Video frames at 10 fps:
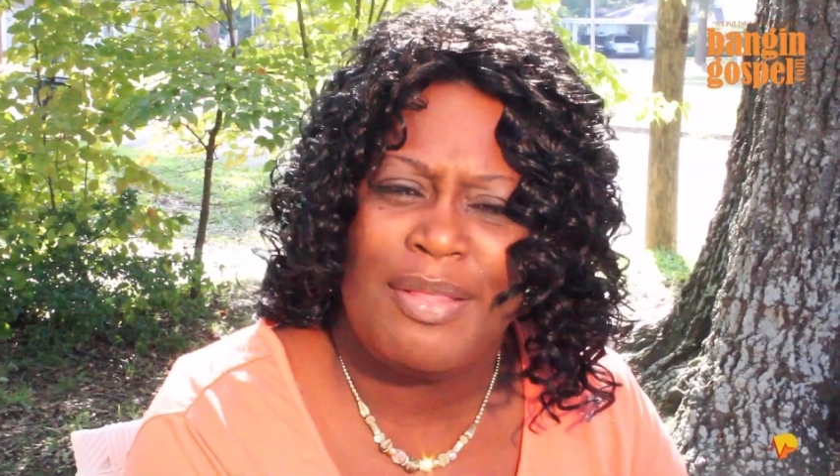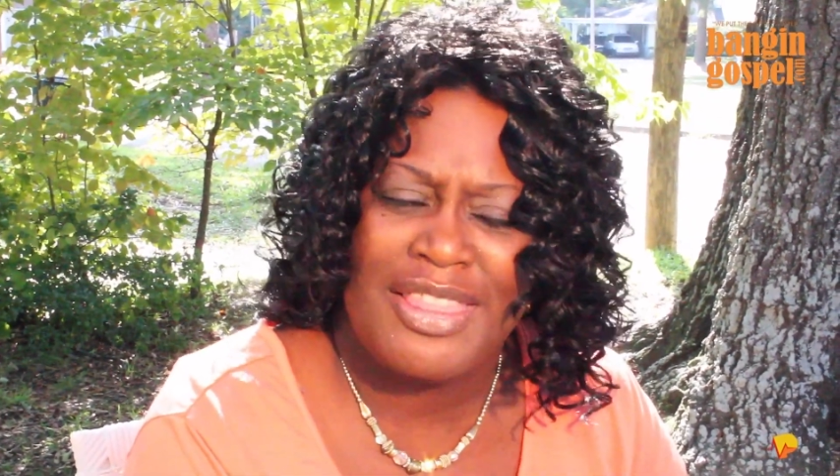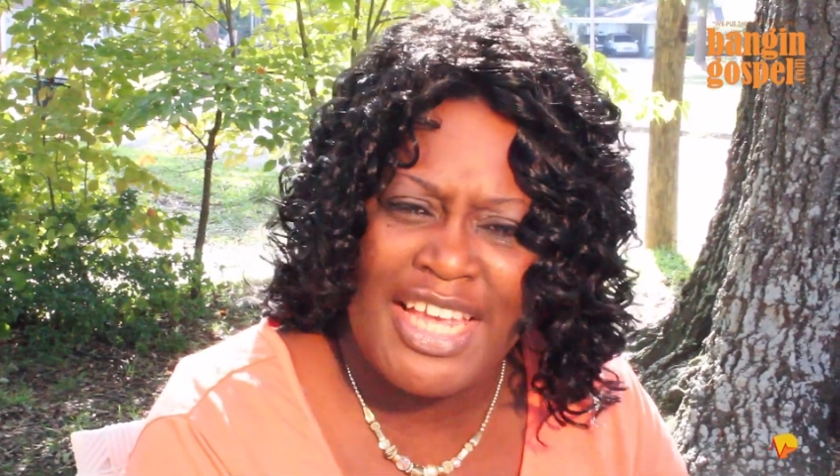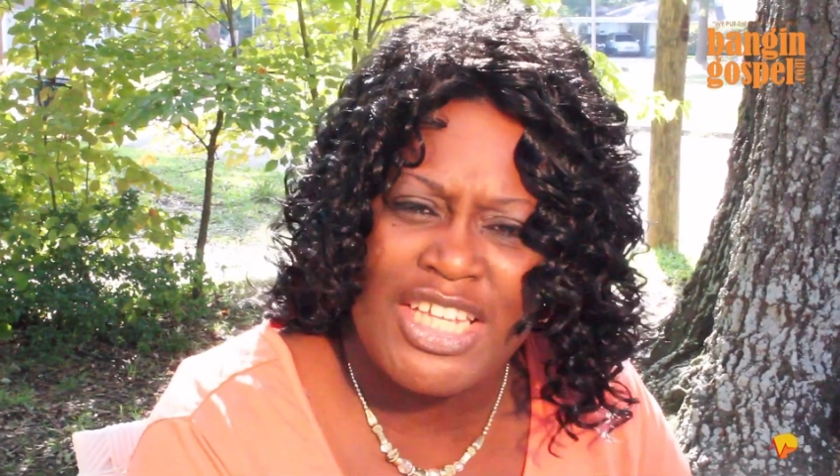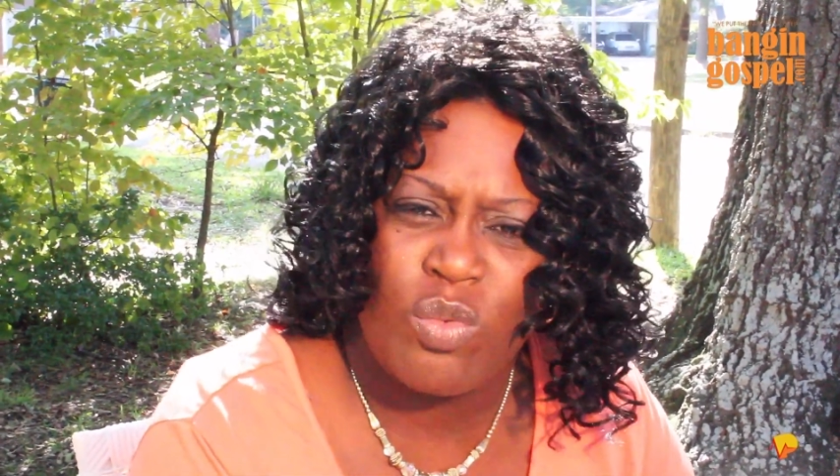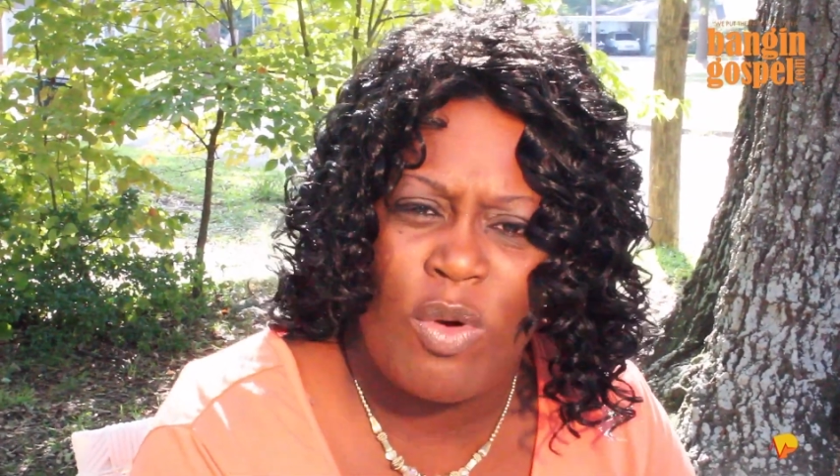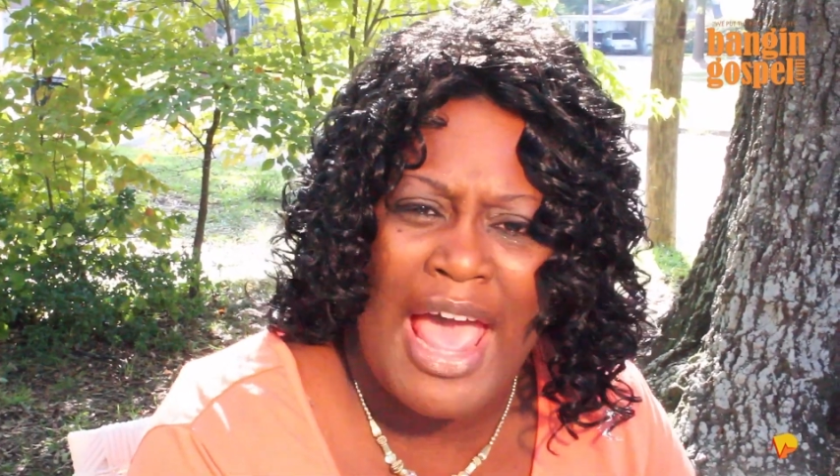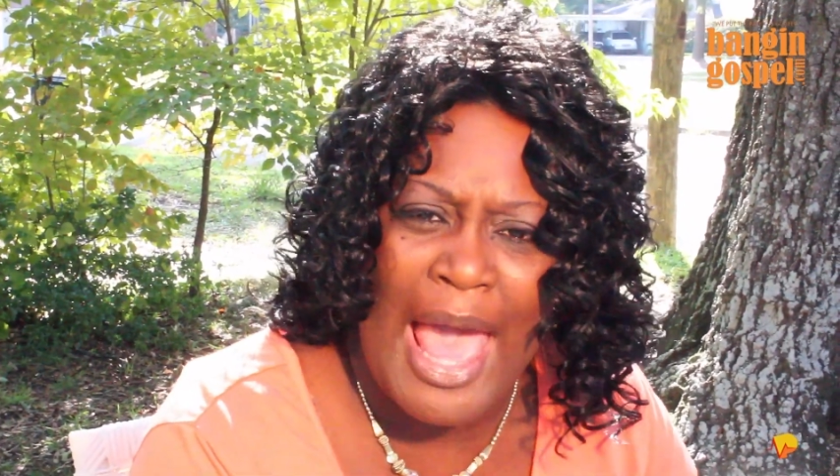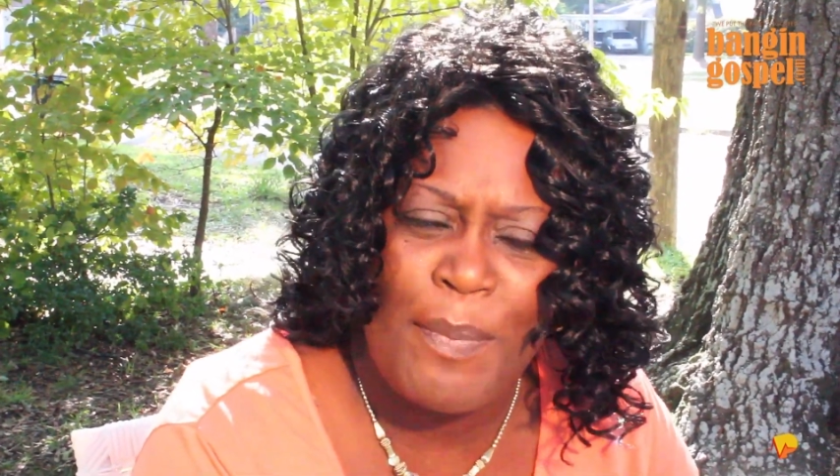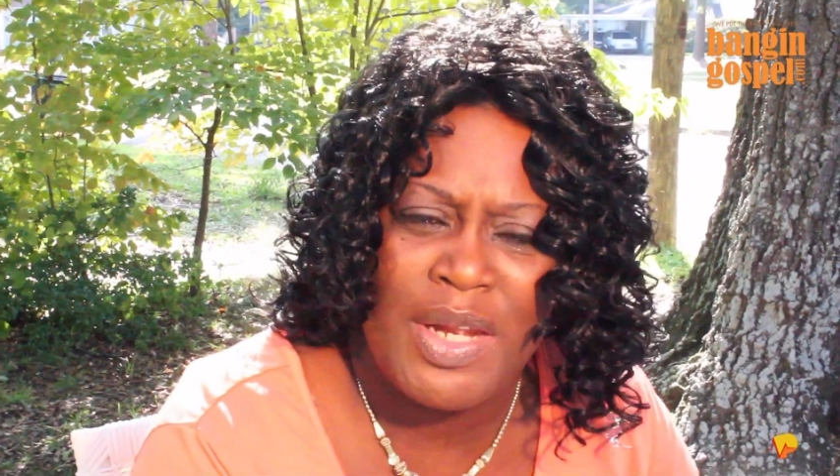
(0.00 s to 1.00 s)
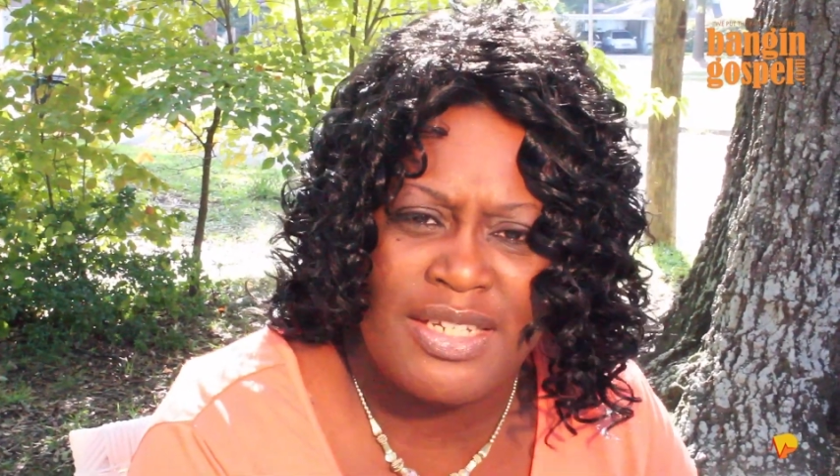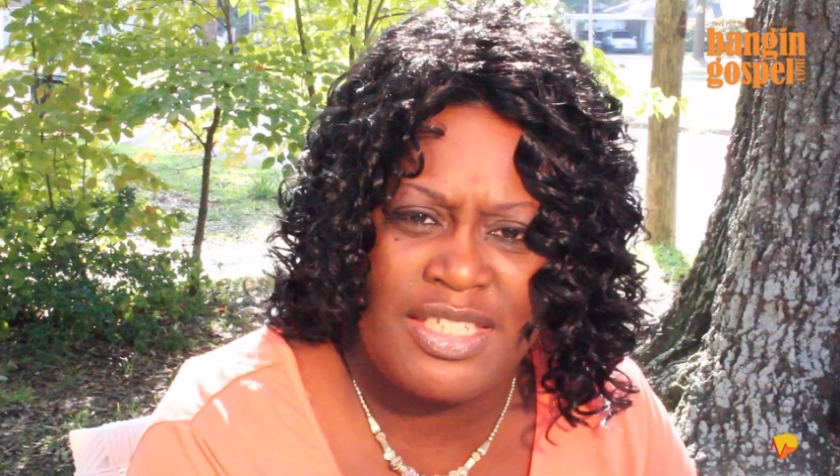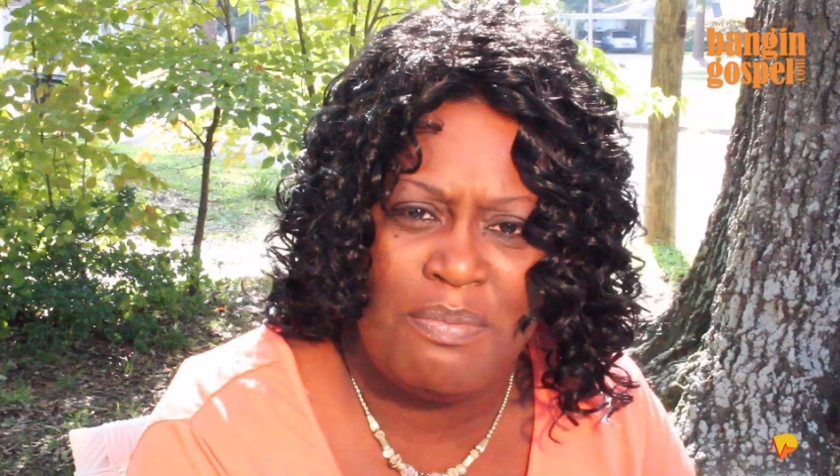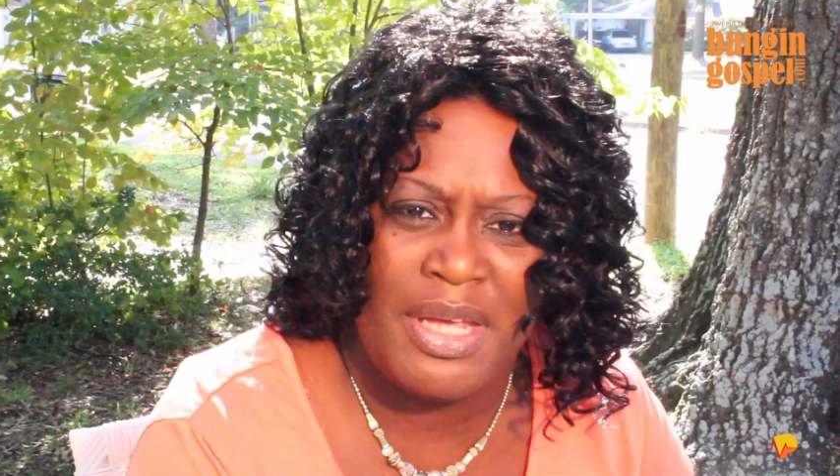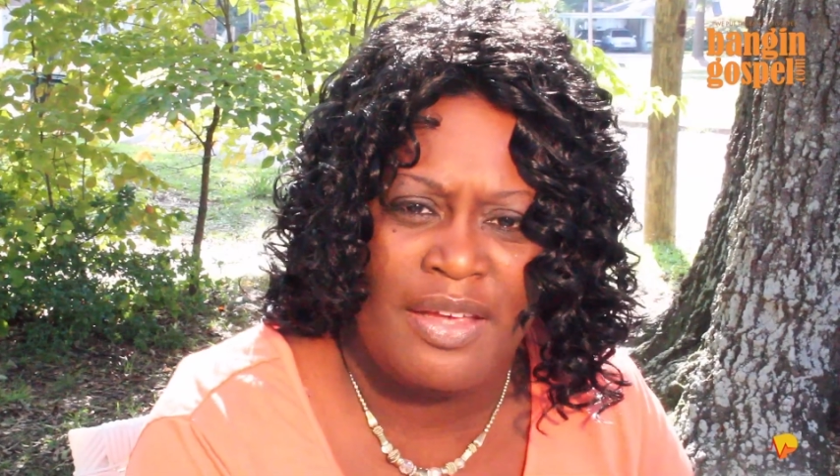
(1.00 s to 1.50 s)
things were happening
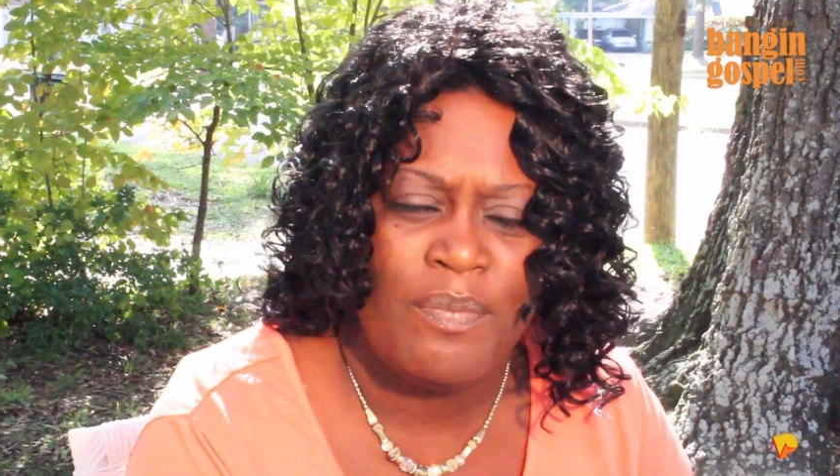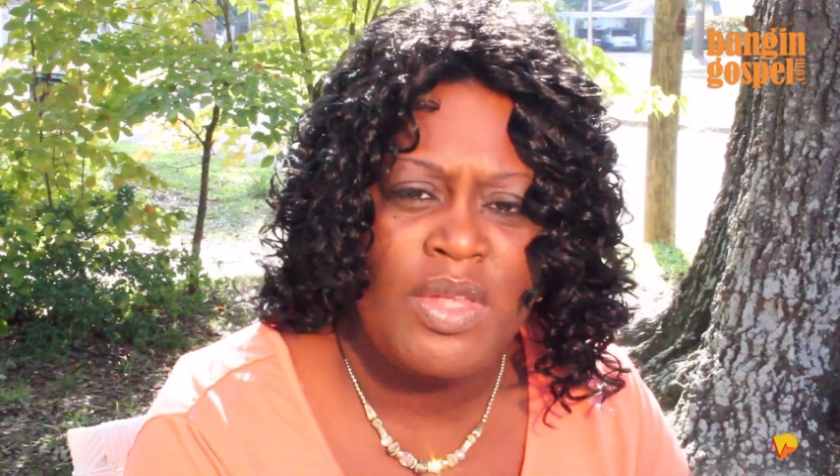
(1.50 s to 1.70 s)
to me.